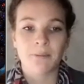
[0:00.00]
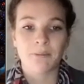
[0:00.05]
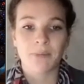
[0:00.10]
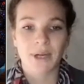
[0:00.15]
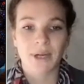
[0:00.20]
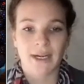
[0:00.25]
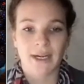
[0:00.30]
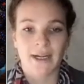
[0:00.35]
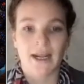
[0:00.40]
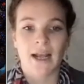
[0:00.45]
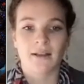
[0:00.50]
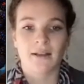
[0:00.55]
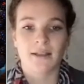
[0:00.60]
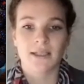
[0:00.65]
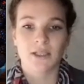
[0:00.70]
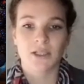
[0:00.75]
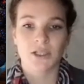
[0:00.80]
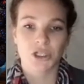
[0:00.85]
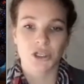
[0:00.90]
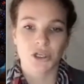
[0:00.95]
but
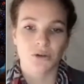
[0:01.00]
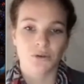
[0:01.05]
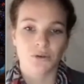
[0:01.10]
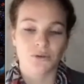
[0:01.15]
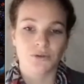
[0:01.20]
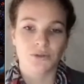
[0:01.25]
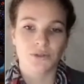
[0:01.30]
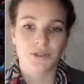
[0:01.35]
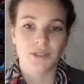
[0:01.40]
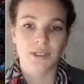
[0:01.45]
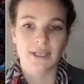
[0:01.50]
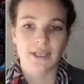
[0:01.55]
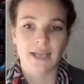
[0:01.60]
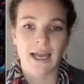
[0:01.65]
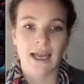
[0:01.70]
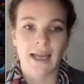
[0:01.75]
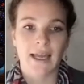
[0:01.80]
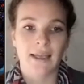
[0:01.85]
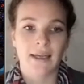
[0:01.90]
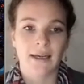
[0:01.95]
analysis shows
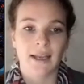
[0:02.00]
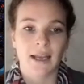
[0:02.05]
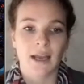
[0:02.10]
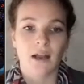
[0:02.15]
that